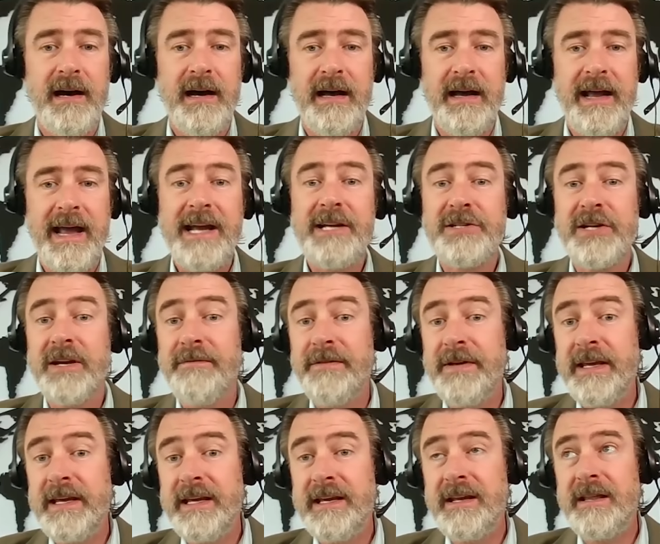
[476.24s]
Uh, H I
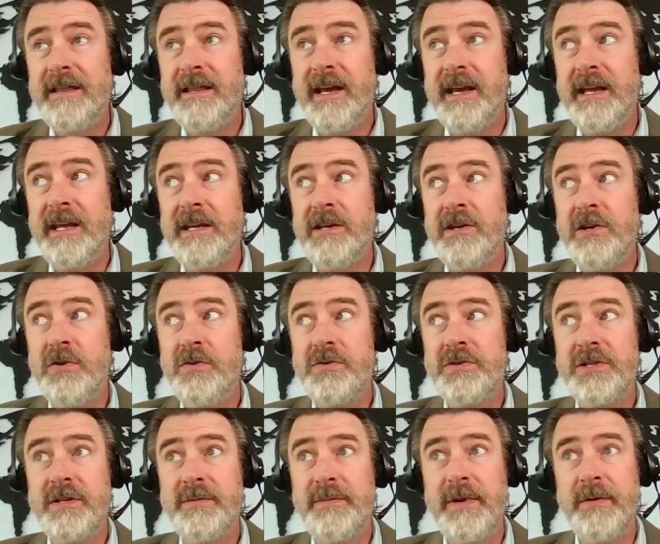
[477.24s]
V, they
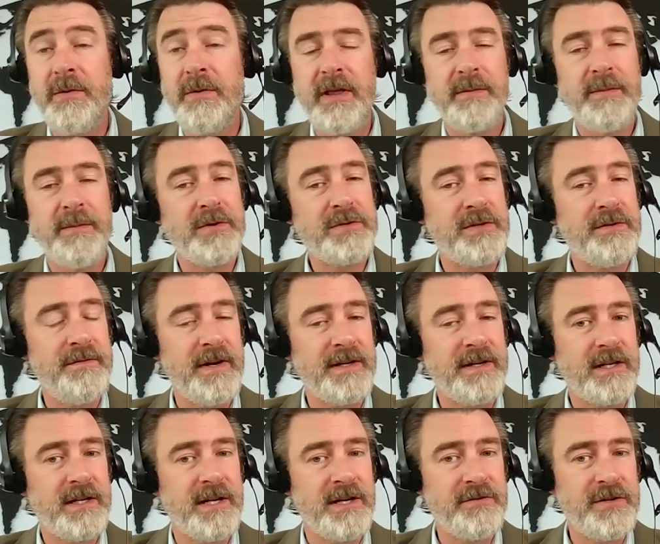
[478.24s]
used to be one of the most
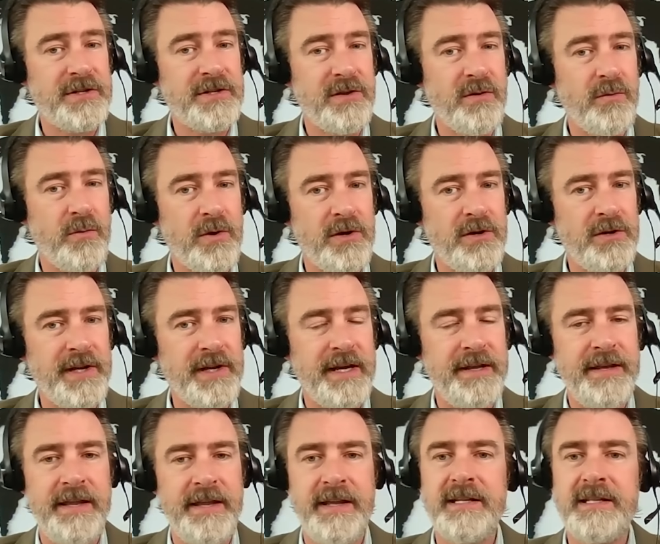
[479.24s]
infected countries in the world,
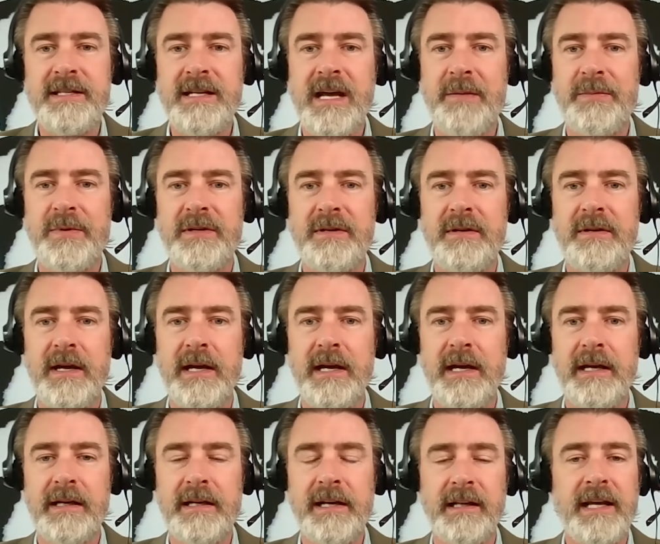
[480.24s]
and then they stopped
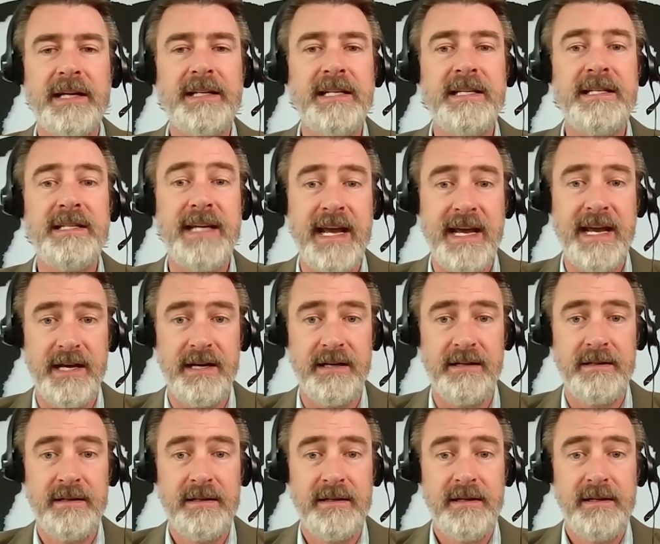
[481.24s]
uh, collecting
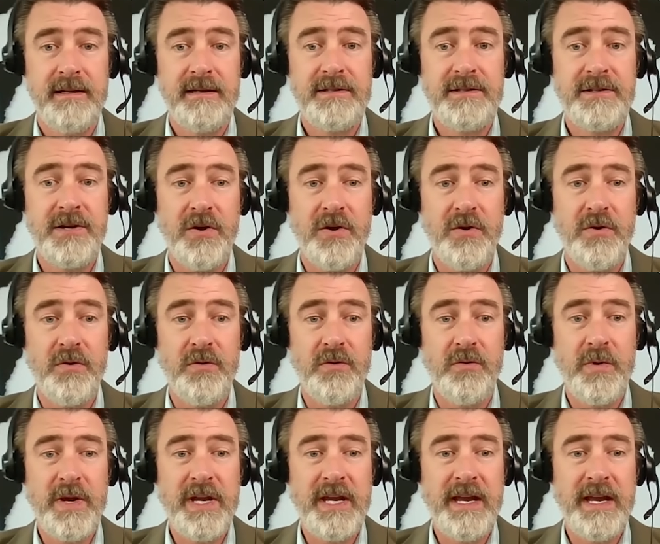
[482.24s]
data. So